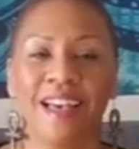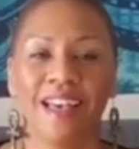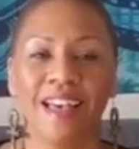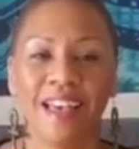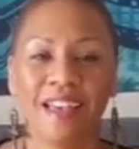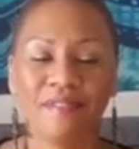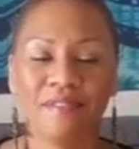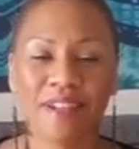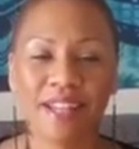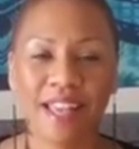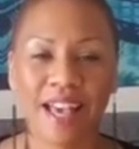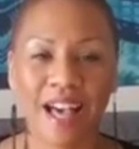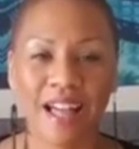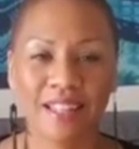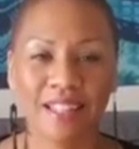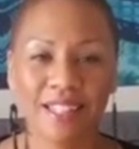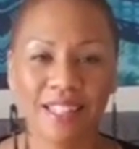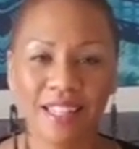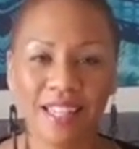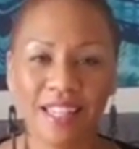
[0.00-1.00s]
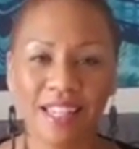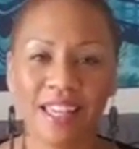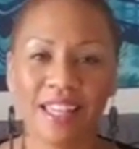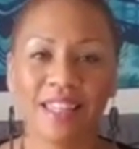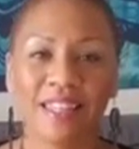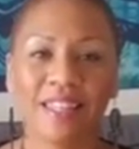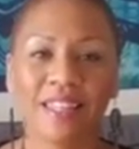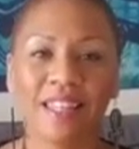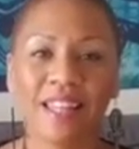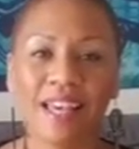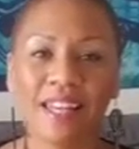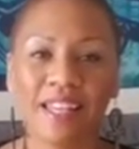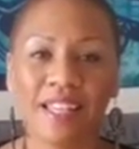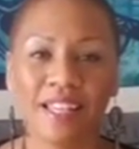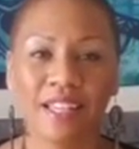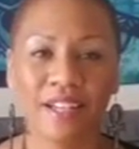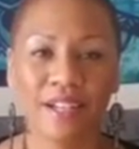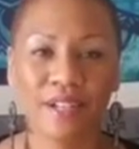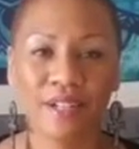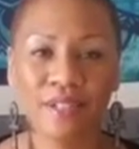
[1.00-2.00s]
and reality, and let
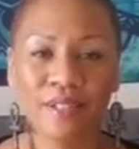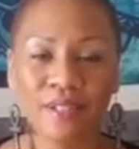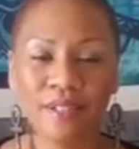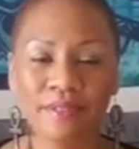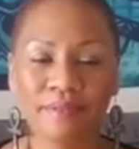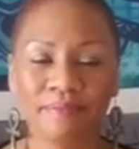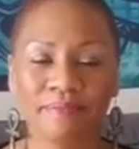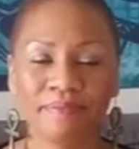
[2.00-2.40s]
it go